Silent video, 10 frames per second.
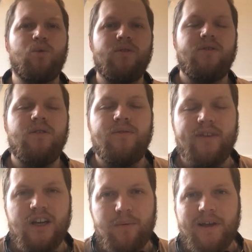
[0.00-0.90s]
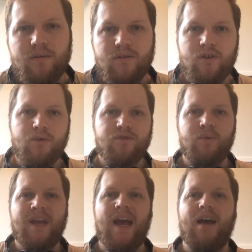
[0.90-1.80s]
What do you think about the results that
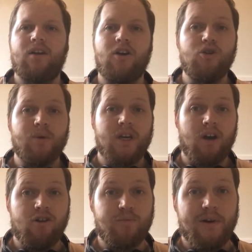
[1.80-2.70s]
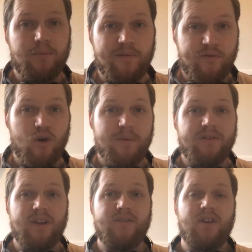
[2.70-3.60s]
we had? Are you encouraged by the
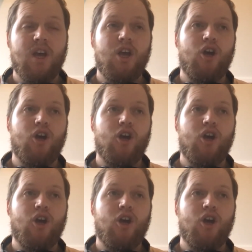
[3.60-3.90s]
performances?